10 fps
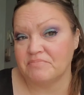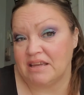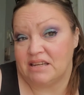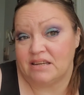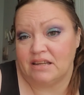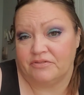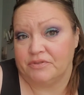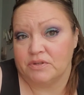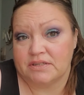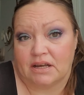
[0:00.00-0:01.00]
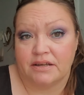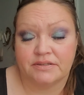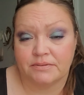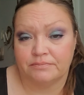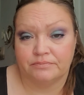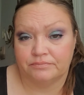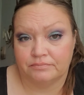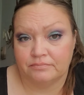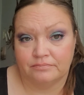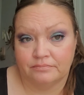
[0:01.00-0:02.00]
I didn't need a full size.
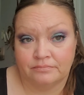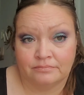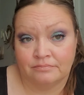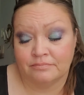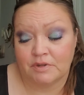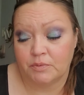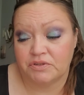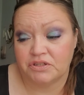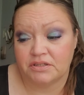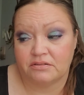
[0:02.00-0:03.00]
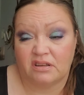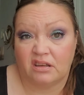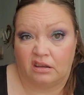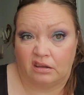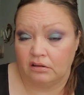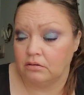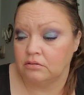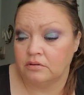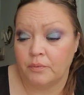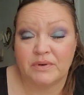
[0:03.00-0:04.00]
It was just, eh, it
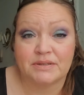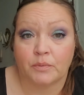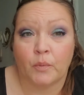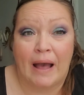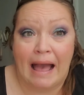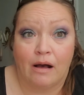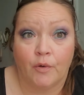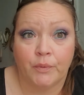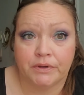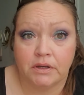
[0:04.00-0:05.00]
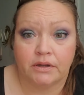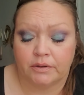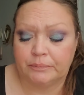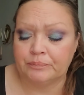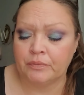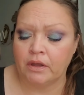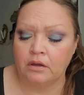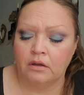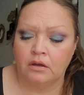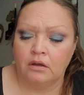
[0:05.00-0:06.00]
wasn't wow, you know.
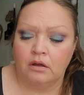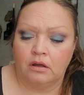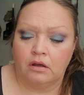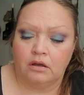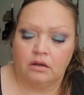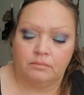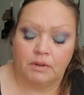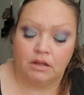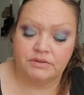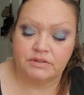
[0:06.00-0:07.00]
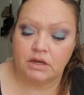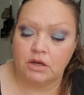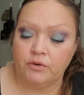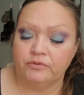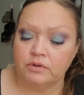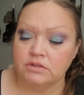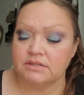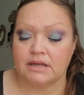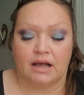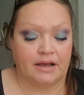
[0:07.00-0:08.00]
Um, also, full
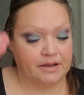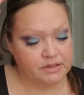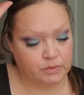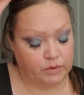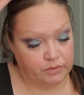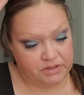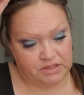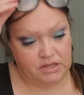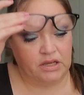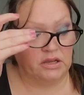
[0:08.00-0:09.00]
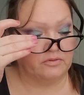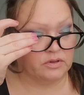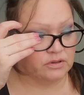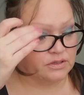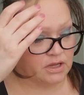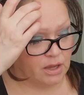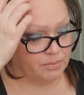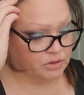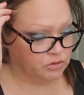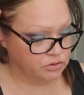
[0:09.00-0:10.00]
size, we received the
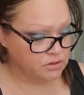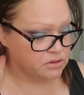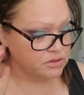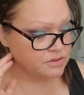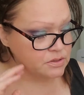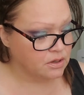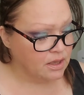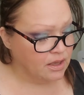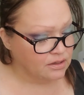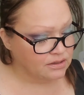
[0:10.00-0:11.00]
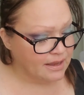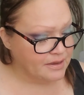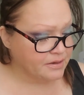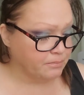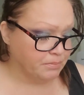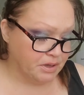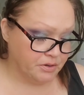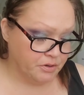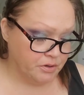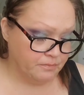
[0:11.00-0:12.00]
Topicals Like
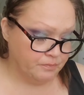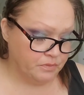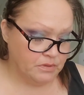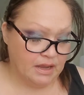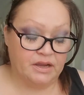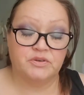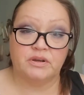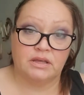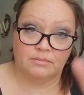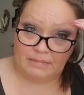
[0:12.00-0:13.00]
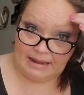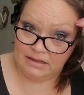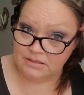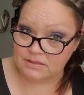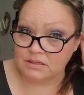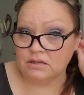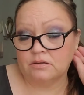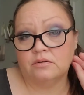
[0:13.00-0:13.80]
Butter Hydrating Mask